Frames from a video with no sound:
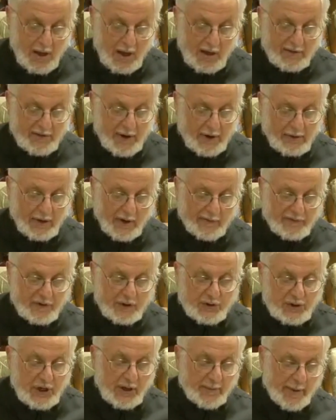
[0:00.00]
Their
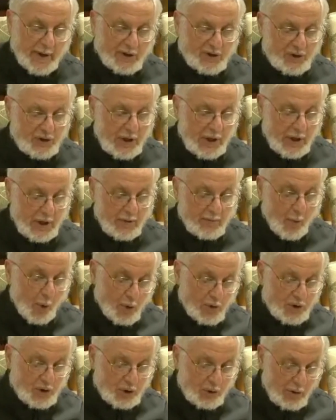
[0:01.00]
loved Tibesti,
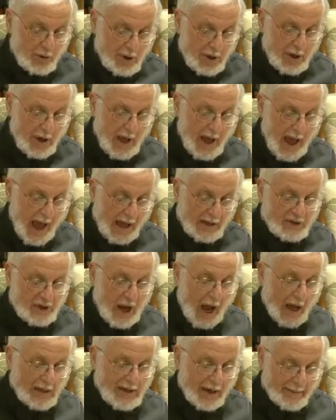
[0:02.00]
Murzuk, and
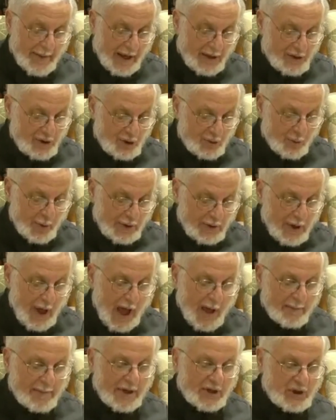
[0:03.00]
Gadames will
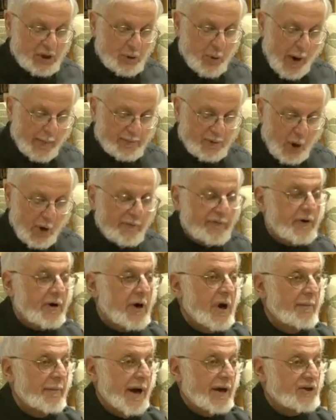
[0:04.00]
be swept
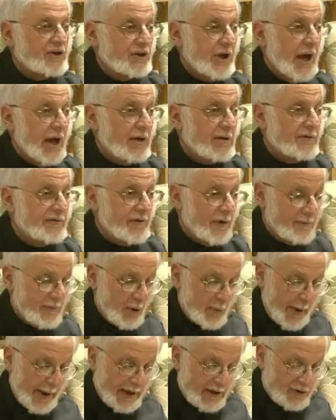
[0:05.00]
over by sand from the
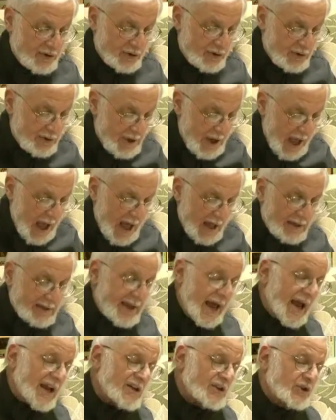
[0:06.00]
waste.
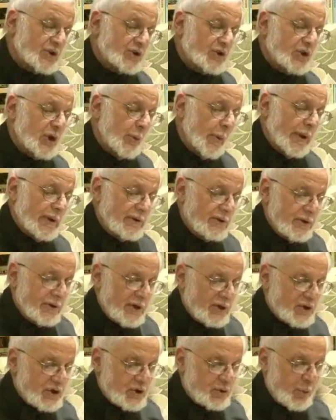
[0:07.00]
Next, the
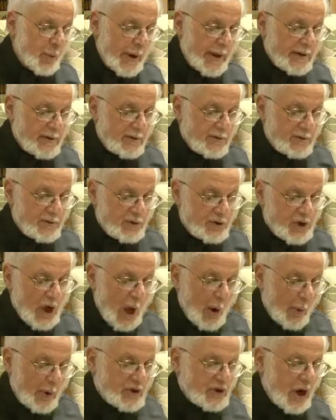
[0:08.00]
wilderness winds,
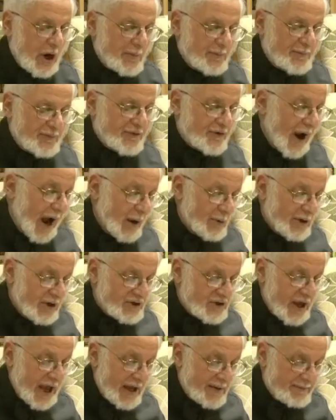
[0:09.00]
which are proud
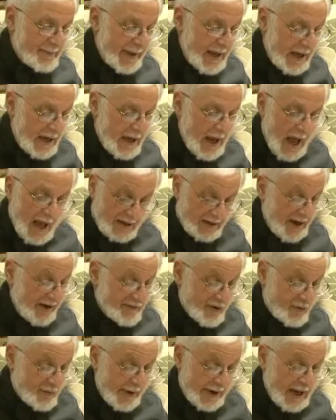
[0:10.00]
as can be,
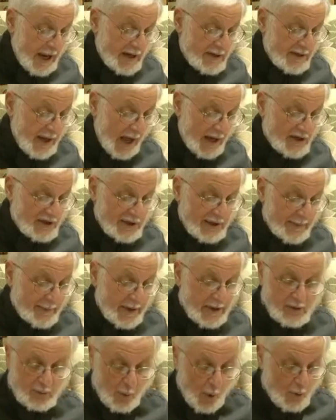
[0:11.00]
never recognize
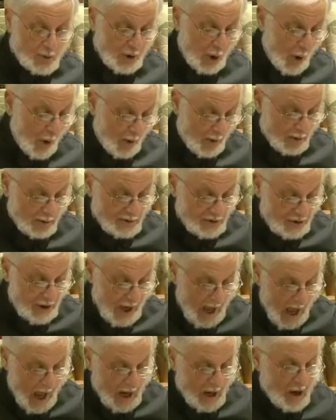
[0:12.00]
limit, won't halt,
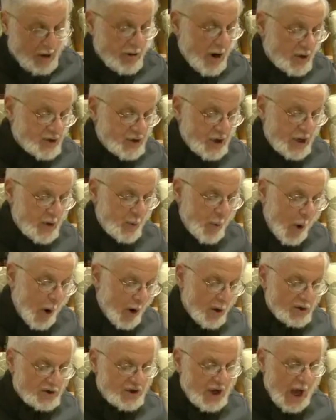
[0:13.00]
crushing
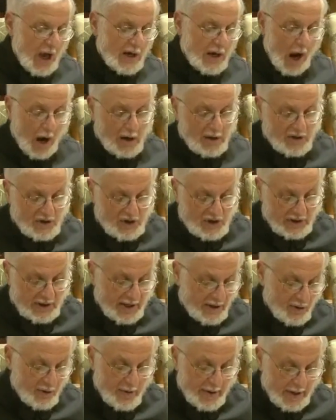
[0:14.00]
walls, gardens
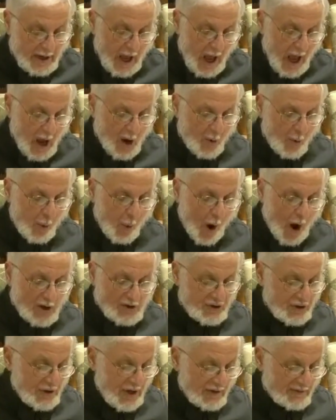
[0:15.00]
littering,
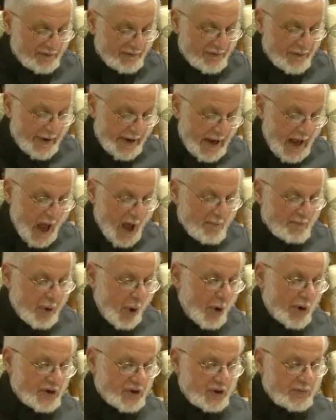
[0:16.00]
wanton and free,
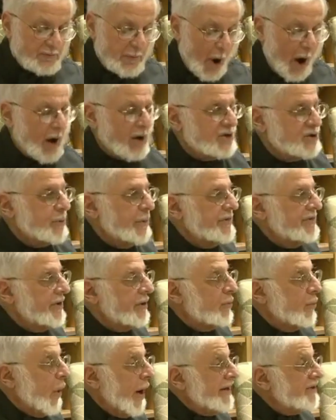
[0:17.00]
poison ponds with their
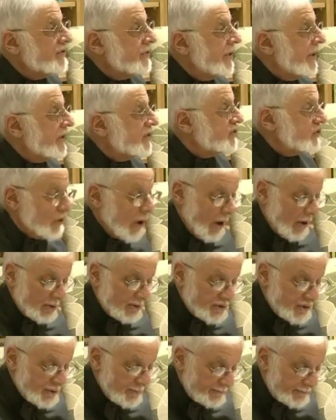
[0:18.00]
whitening
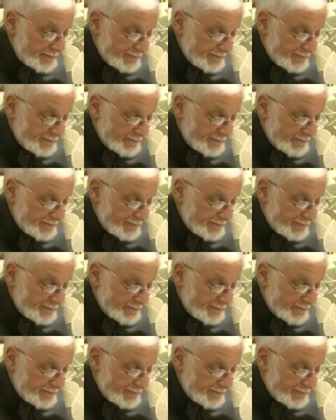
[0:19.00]
salt.